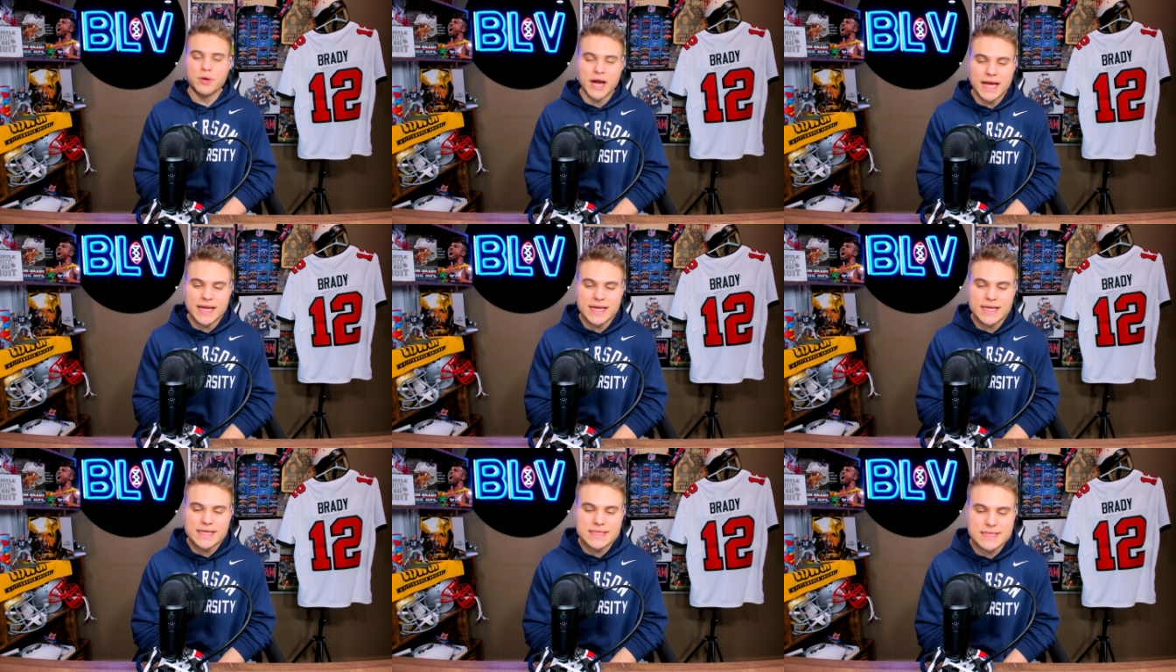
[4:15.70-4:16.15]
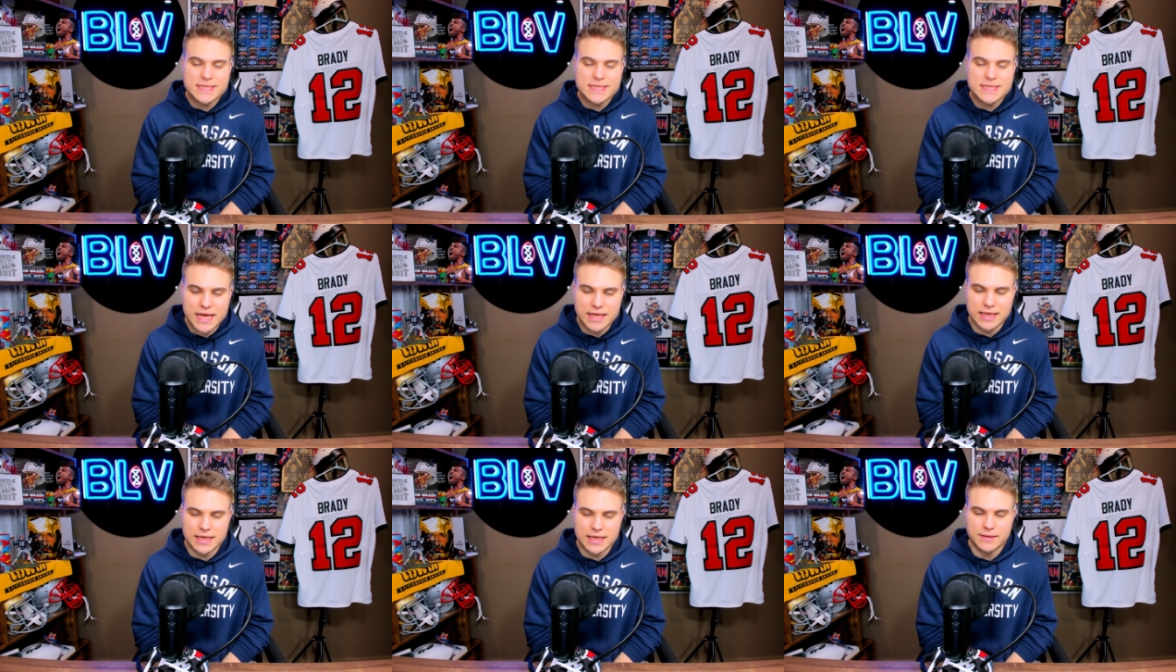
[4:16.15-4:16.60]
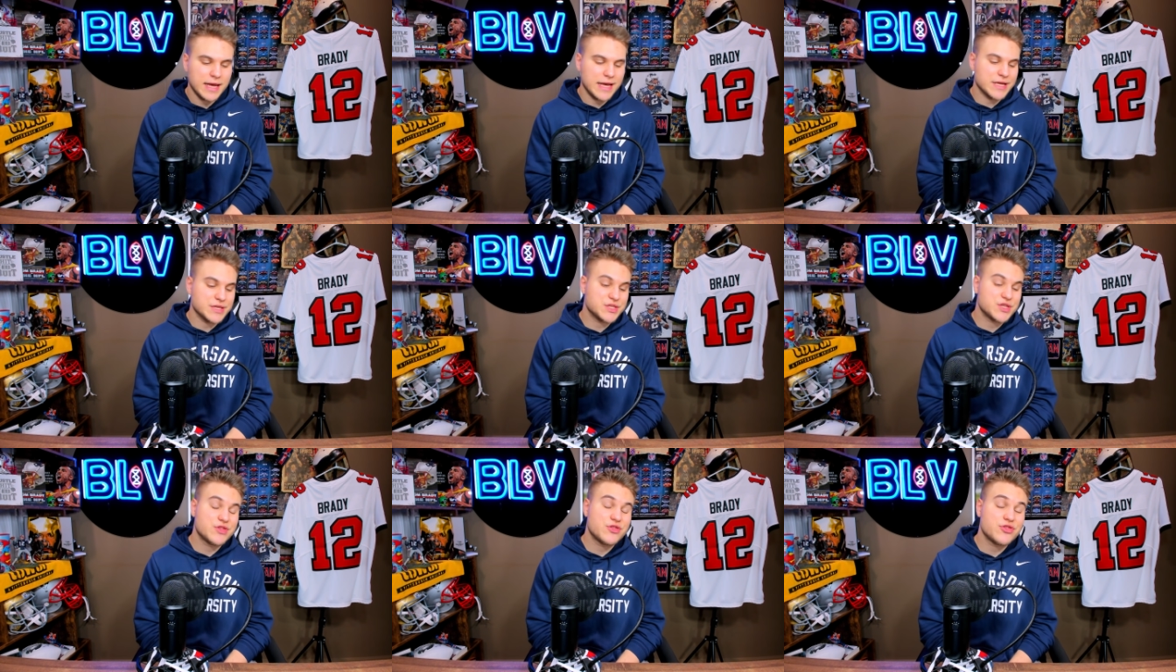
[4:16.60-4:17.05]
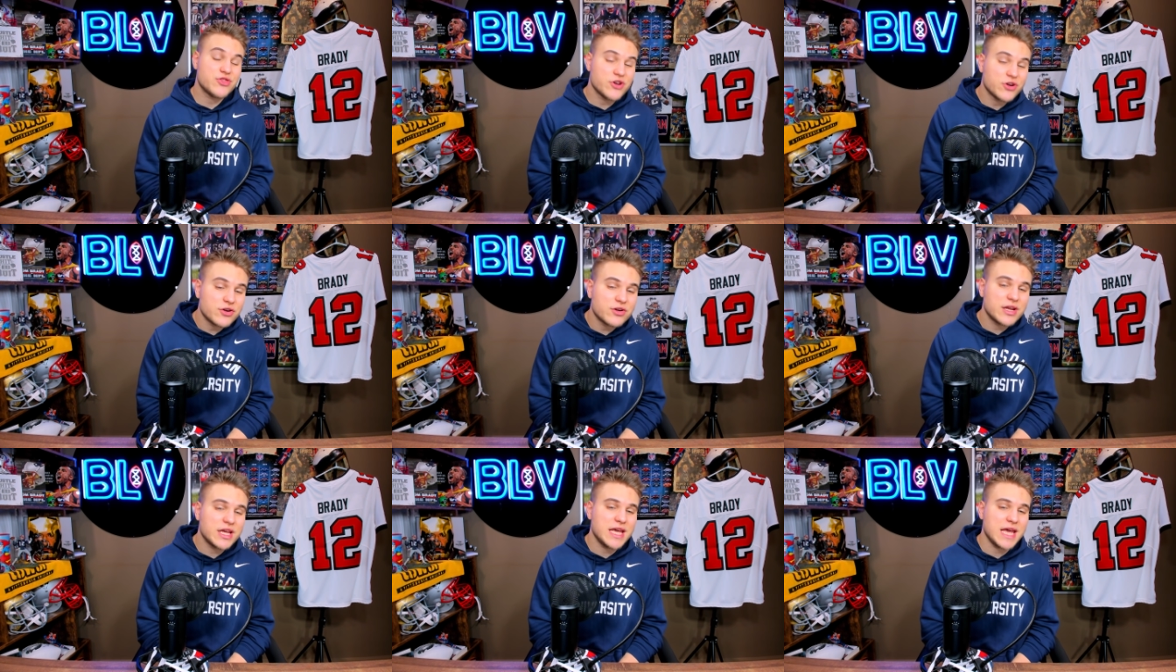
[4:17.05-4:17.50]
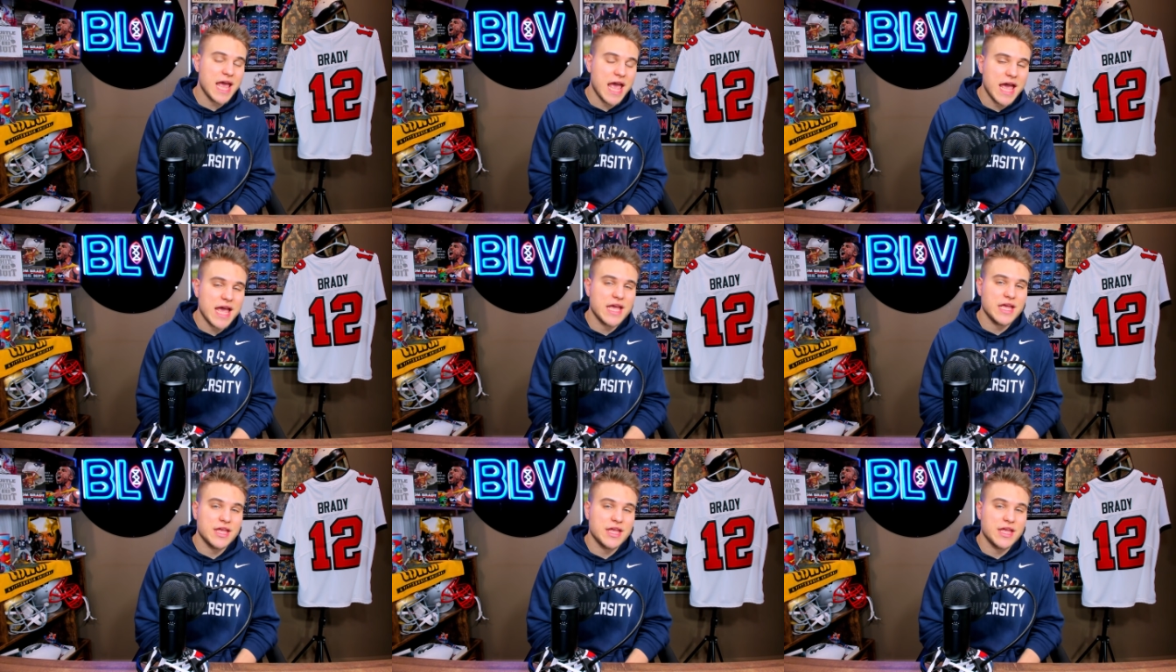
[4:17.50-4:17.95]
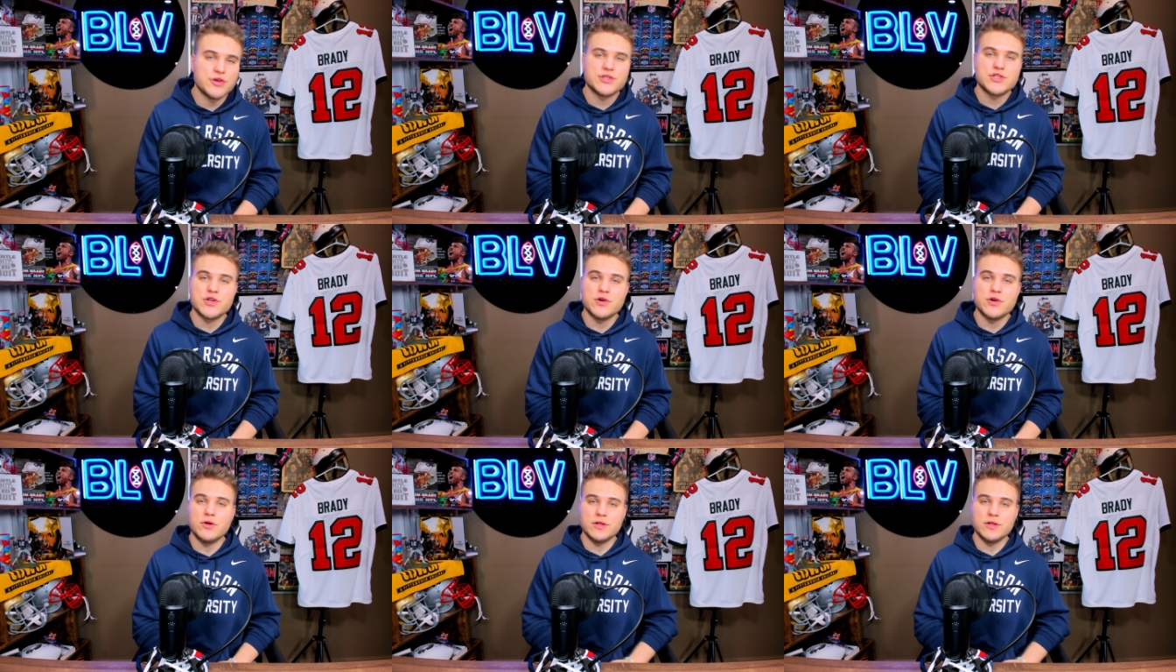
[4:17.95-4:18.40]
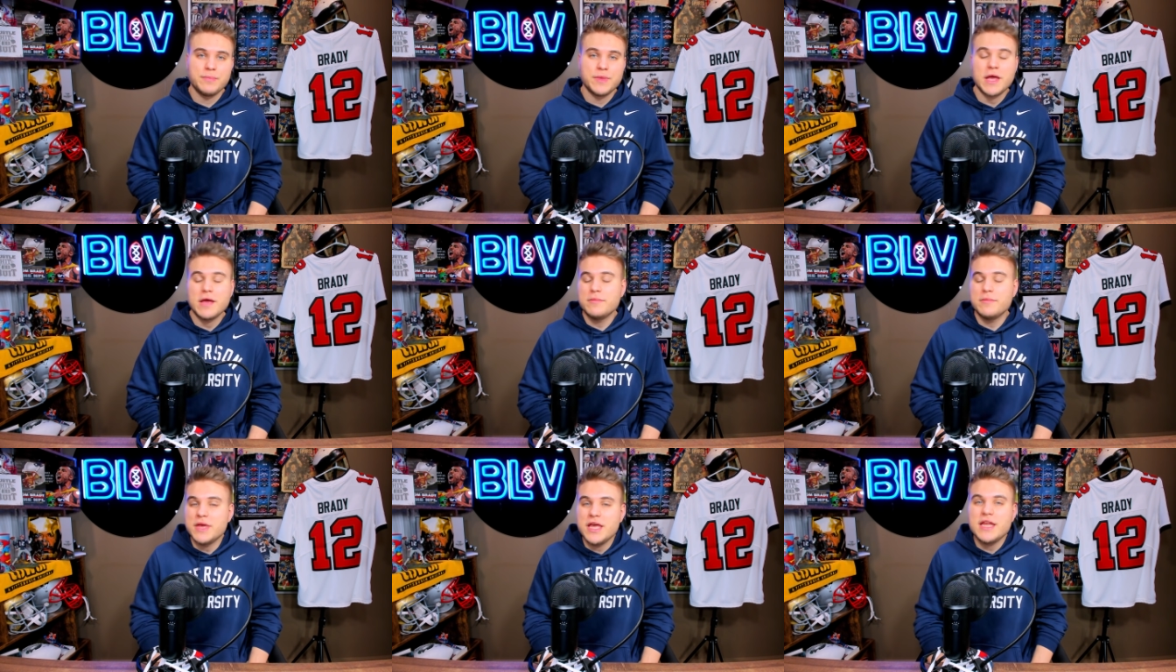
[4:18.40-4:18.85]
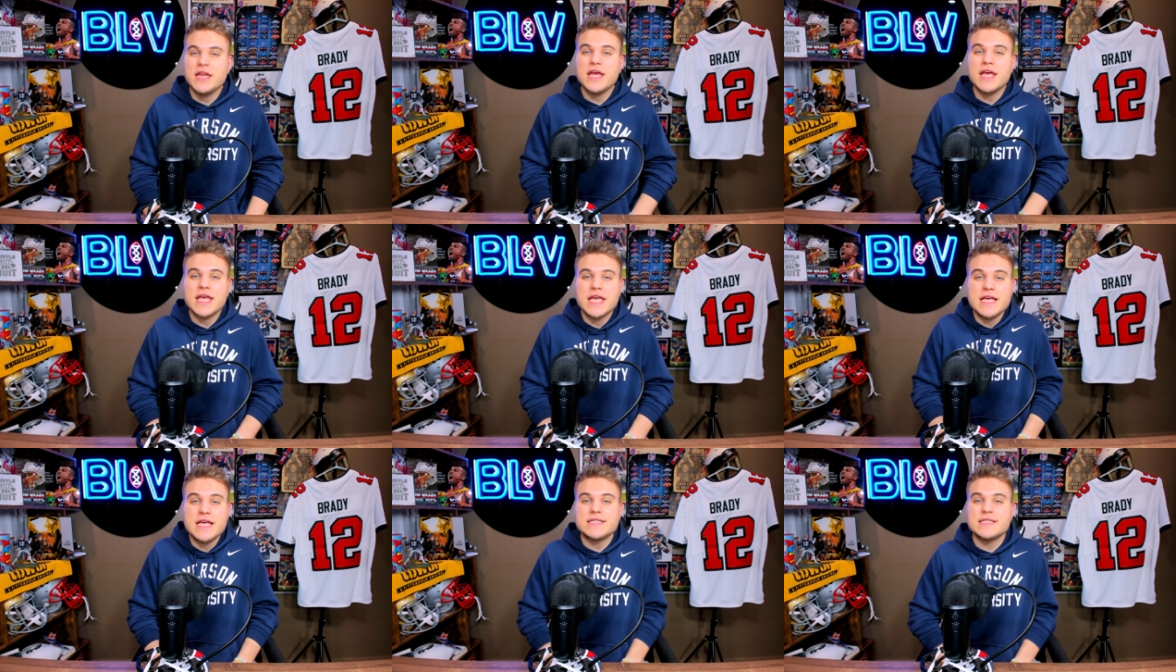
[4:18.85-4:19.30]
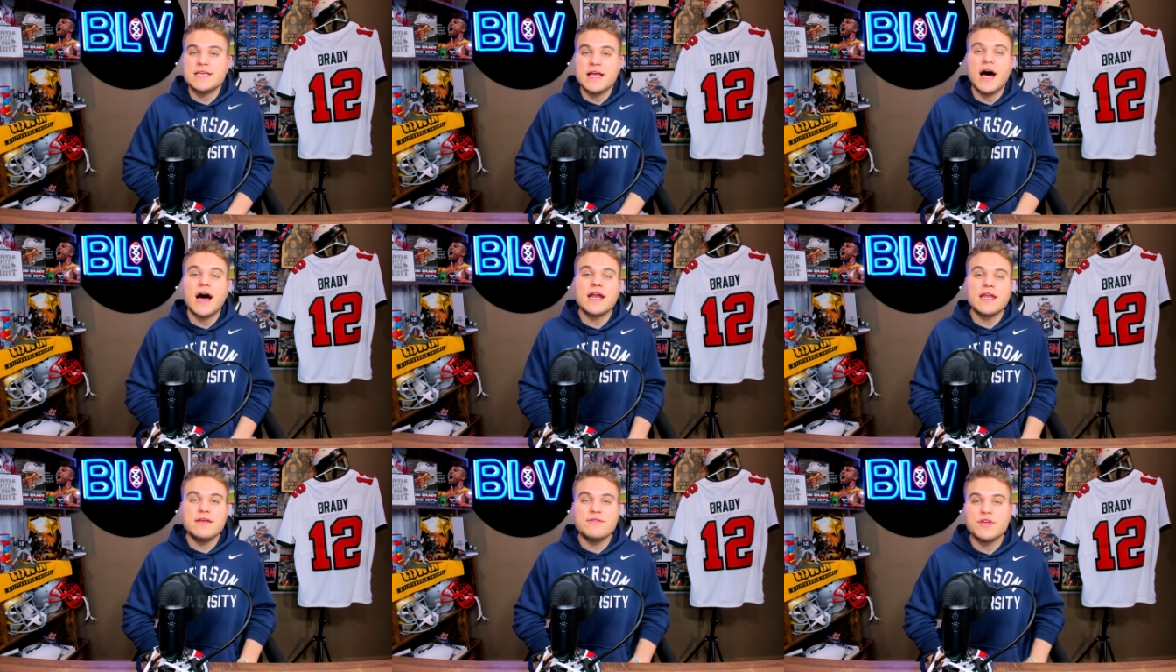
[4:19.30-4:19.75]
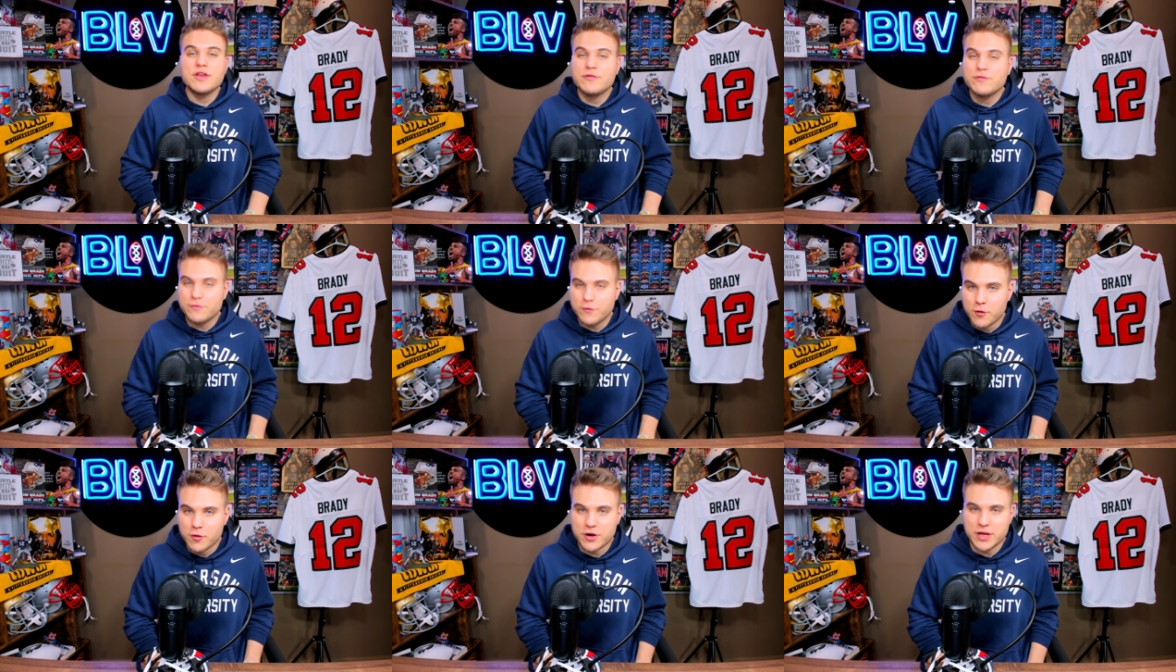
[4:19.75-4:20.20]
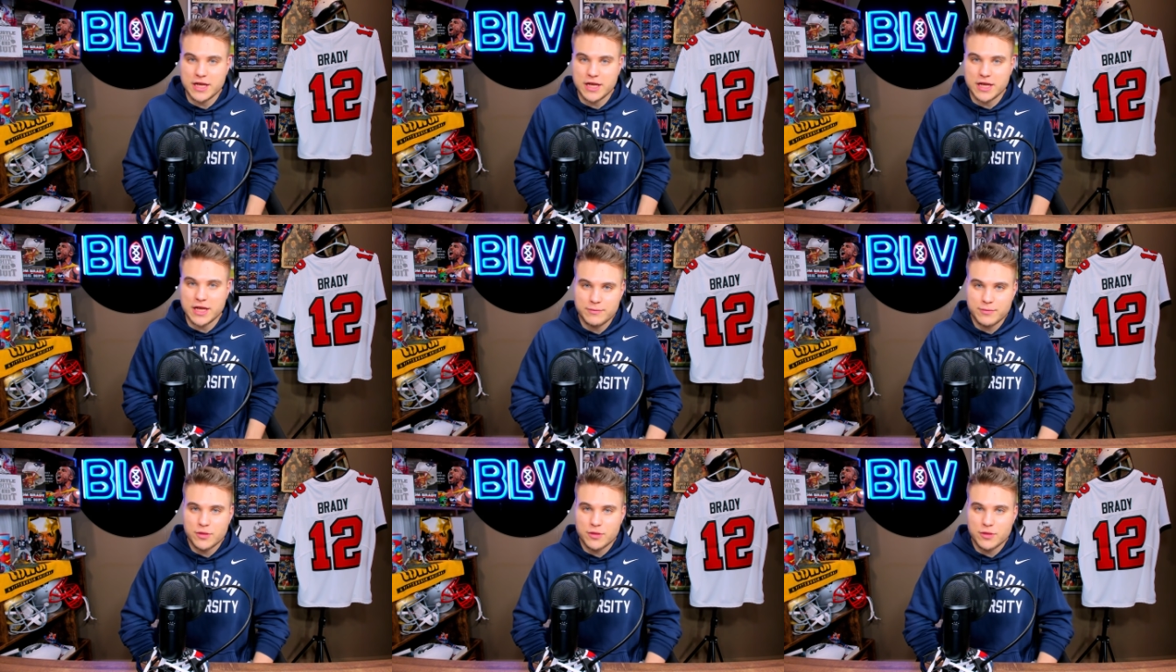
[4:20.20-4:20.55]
Brandon Staley is 38 years old. Meaning he's not even 40.